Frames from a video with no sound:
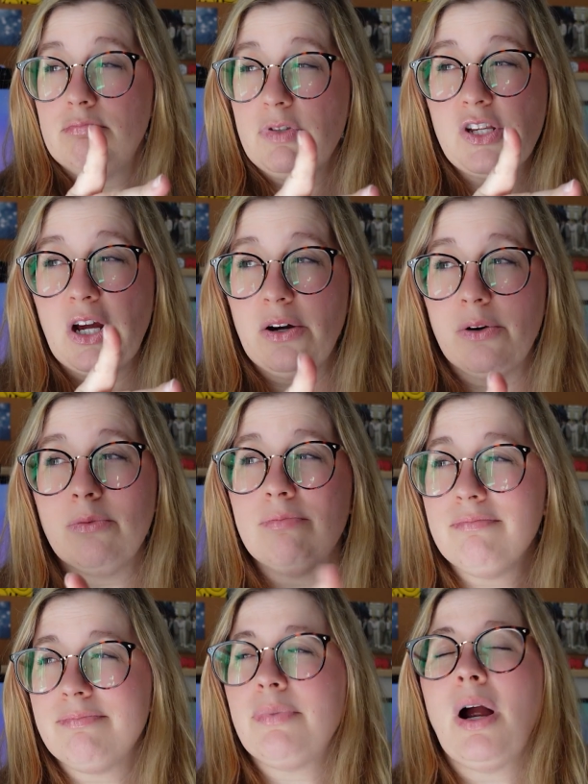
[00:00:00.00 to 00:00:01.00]
So
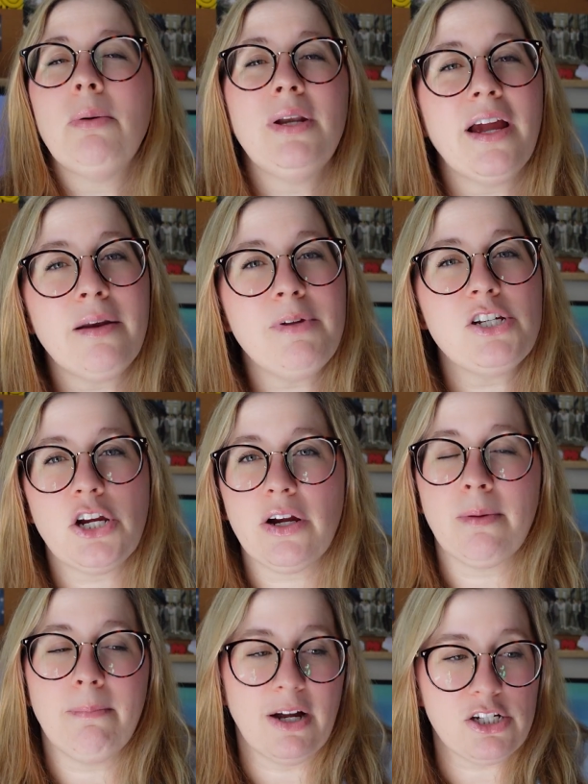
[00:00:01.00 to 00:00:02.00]
Probably not going to be
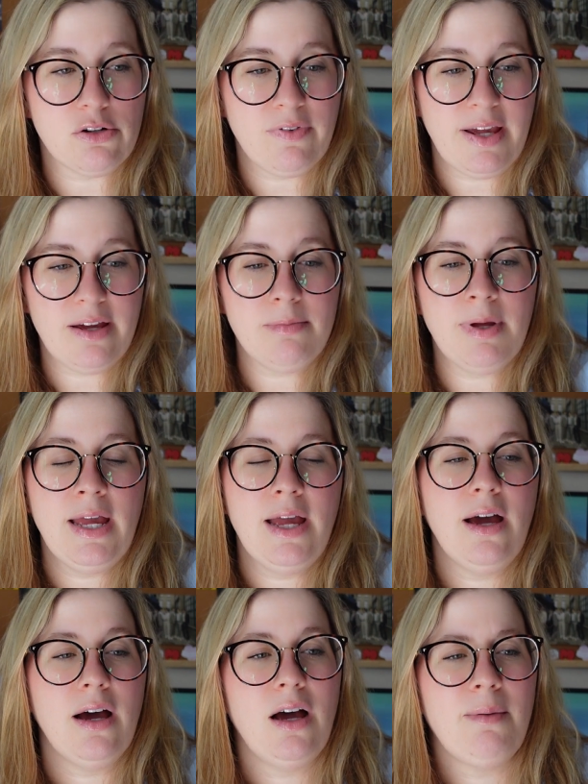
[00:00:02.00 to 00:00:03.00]
sharing much of him.
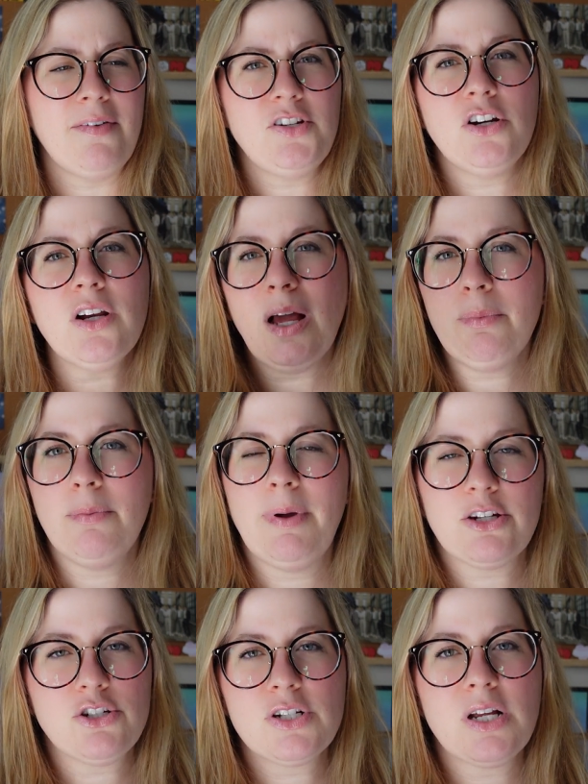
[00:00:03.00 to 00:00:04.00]
Um, I've shared a couple
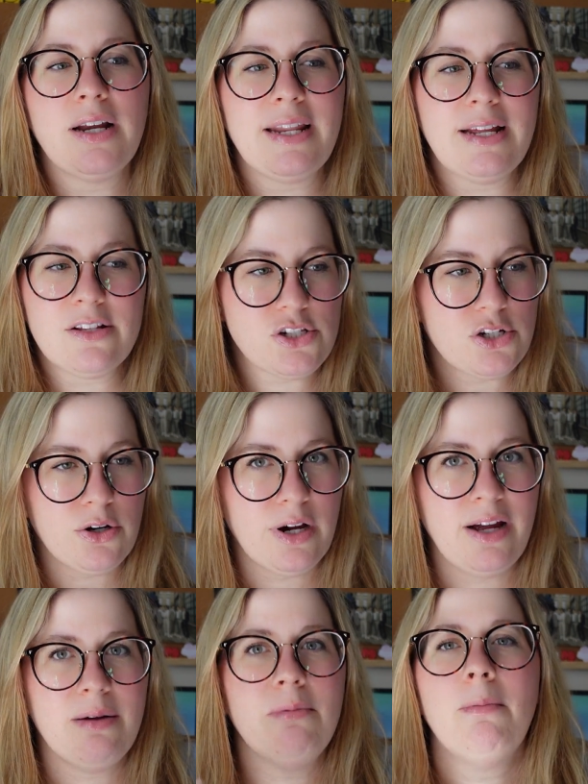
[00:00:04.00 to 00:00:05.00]
pictures on
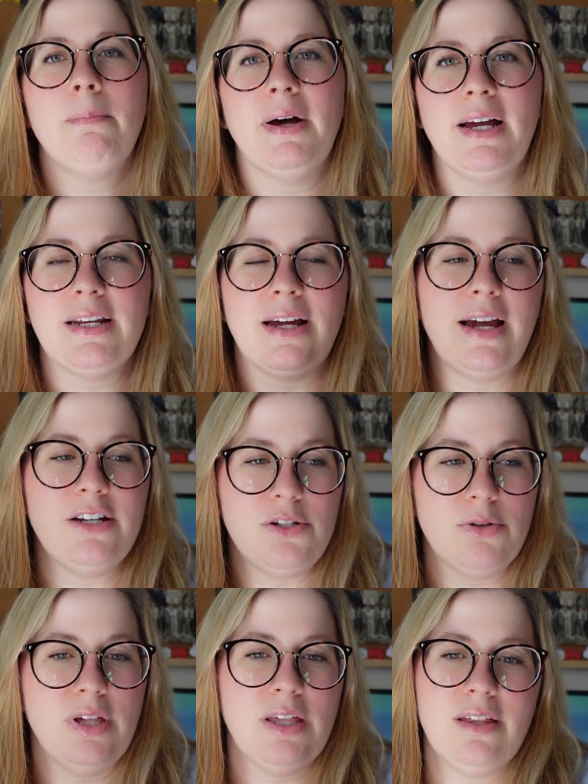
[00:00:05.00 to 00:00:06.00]
Instagram, but I
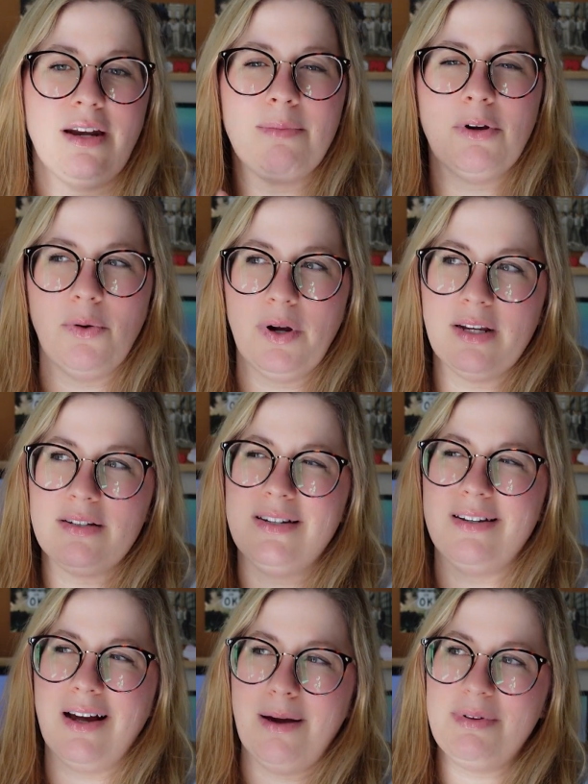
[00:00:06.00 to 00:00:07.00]
do think that I'm going
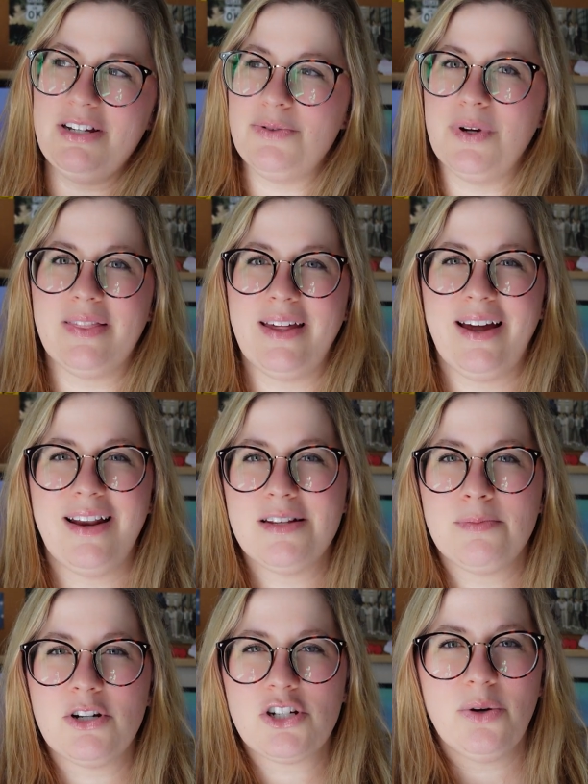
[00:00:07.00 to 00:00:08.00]
to not be doing that
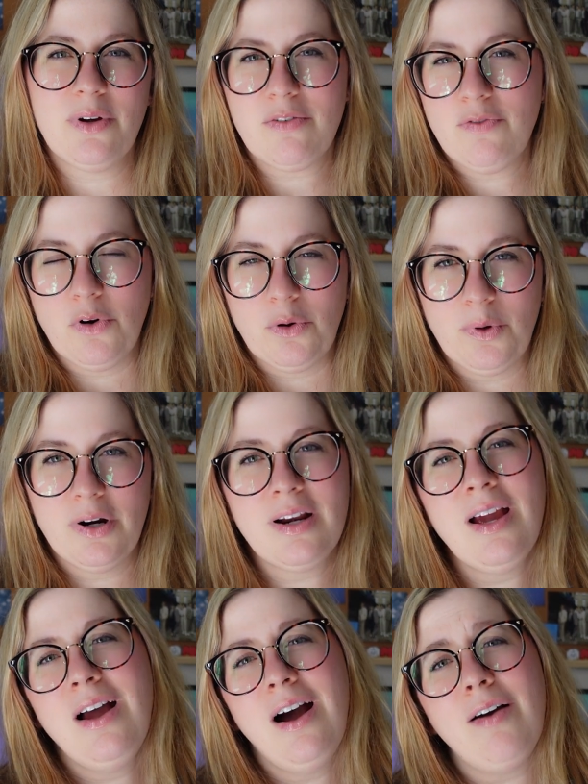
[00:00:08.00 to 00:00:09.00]
as much going
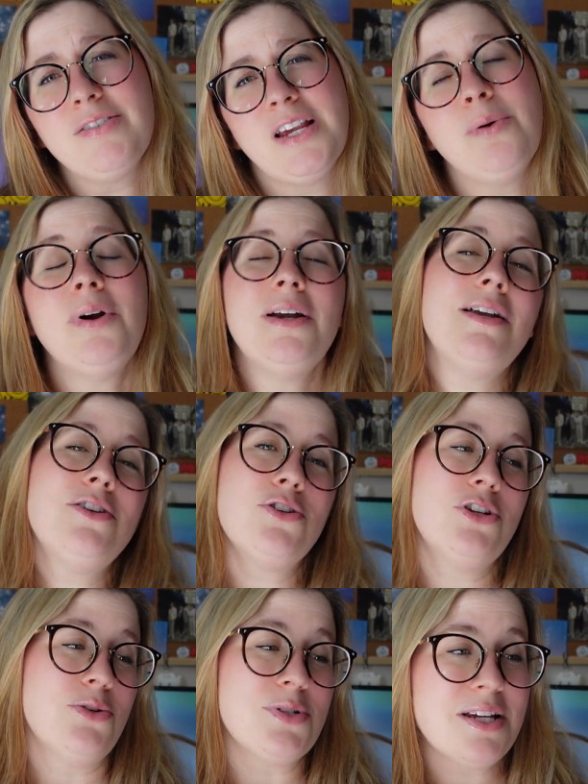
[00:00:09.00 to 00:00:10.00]
forward. Obviously, I want to
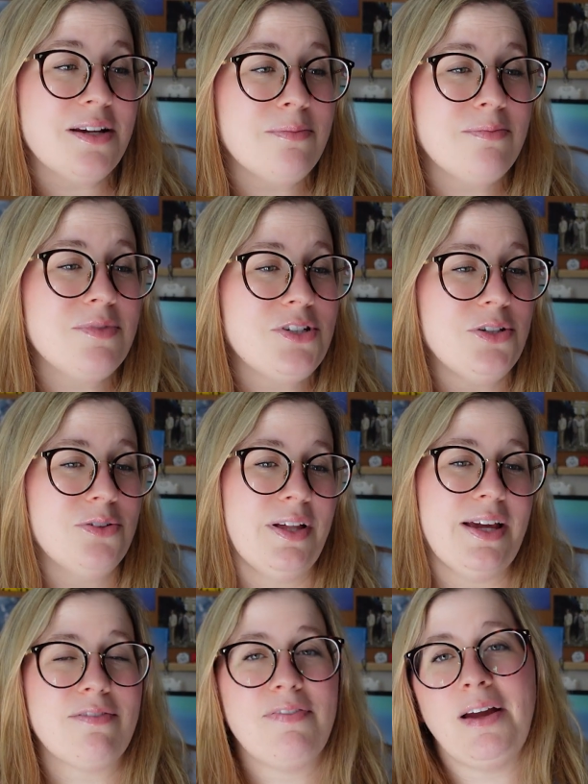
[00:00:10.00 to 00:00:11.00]
introduce him to
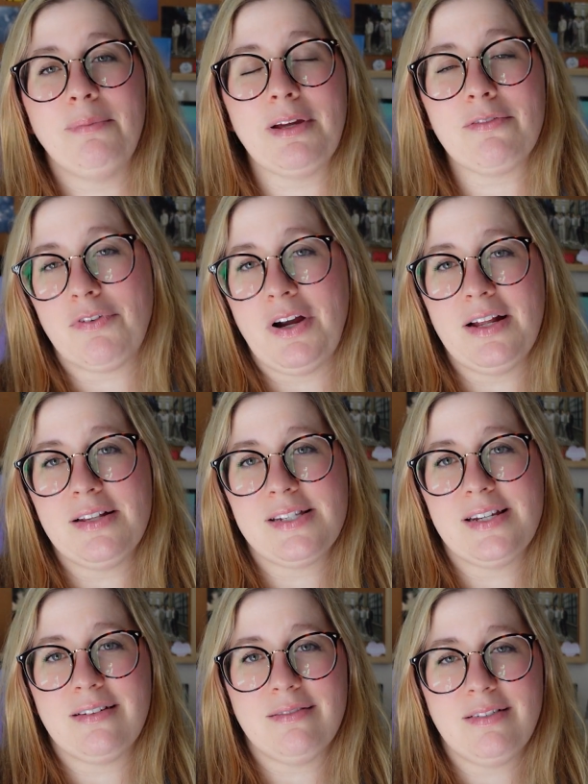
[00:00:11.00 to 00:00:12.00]
like family and friends
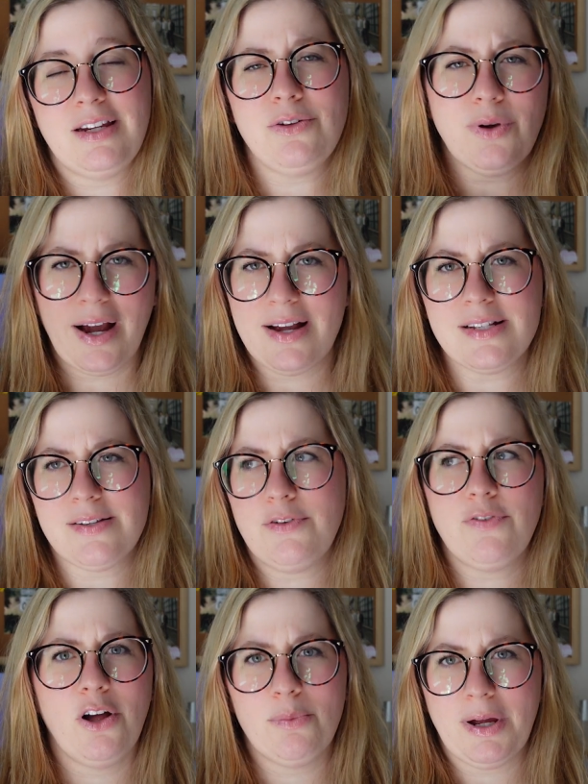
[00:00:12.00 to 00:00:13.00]
and you guys if
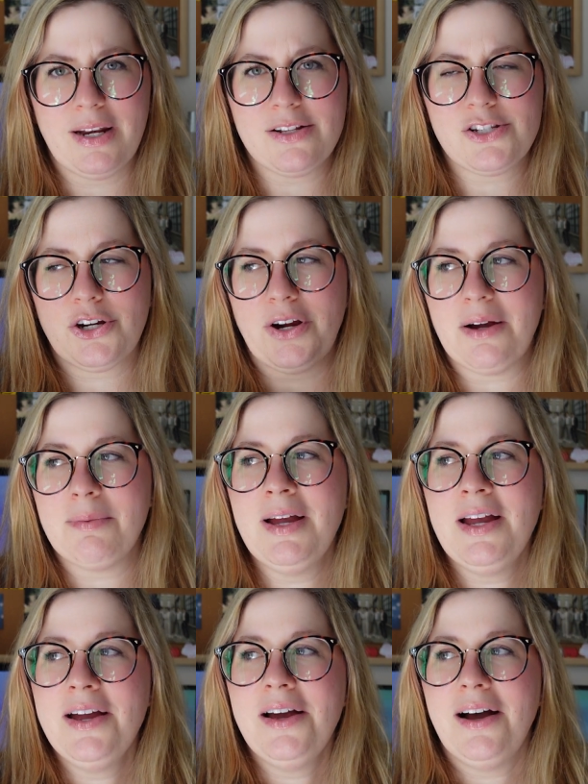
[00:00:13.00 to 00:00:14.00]
you follow me on Instagram.
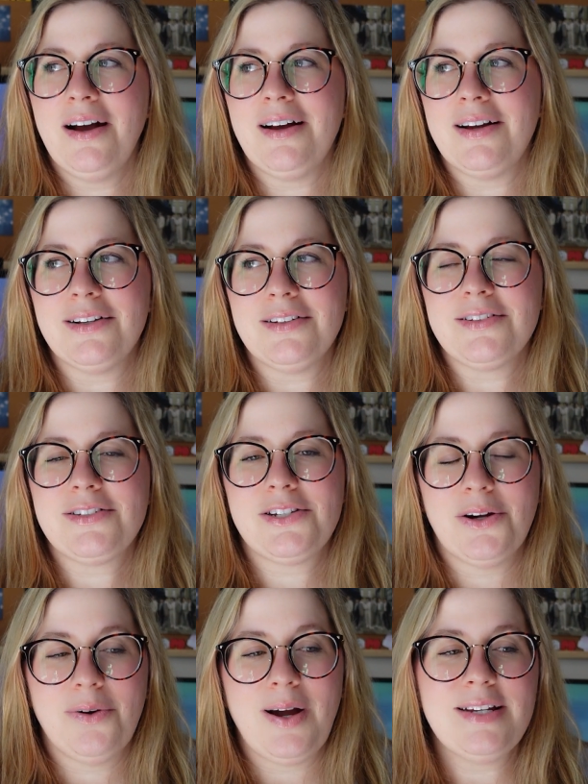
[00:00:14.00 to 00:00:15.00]
Uh,
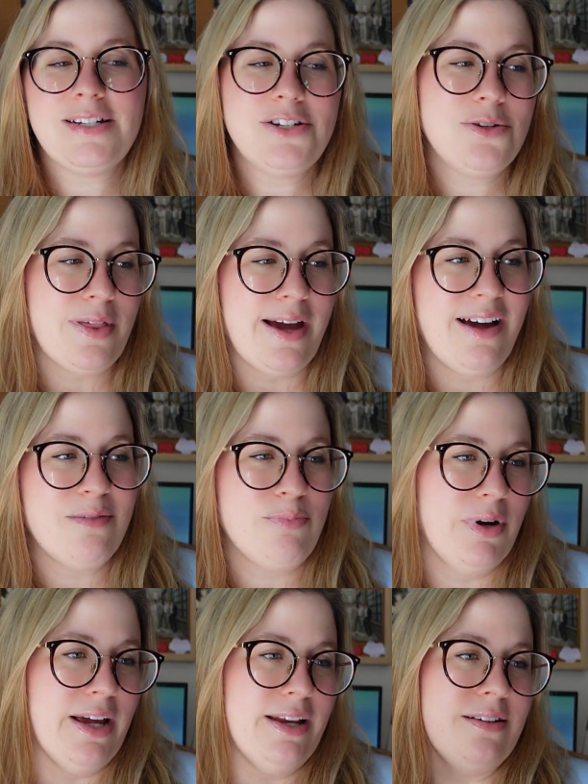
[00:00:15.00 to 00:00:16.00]
so I did do that,
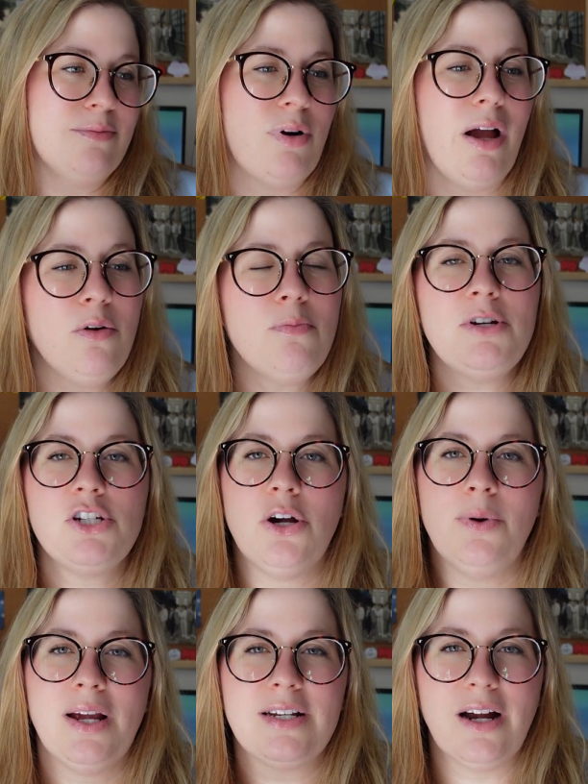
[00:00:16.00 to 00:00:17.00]
but probably won't be
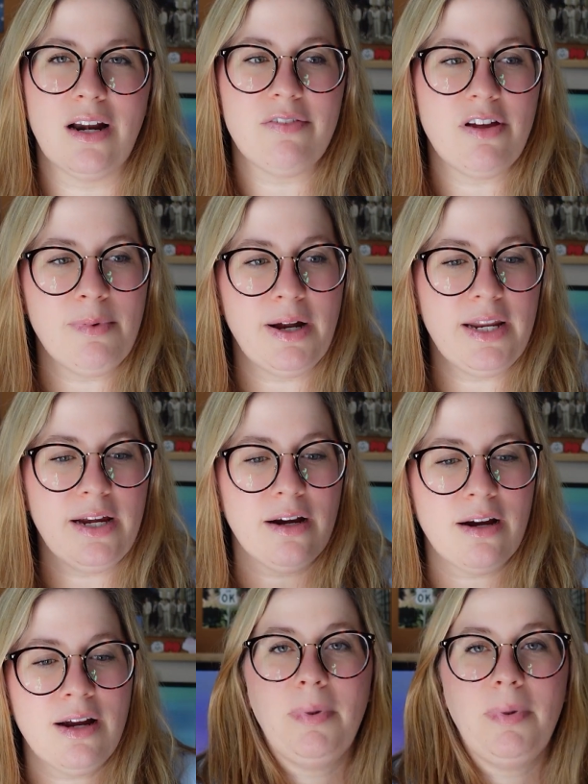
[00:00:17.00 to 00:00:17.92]
showing a ton of him on here.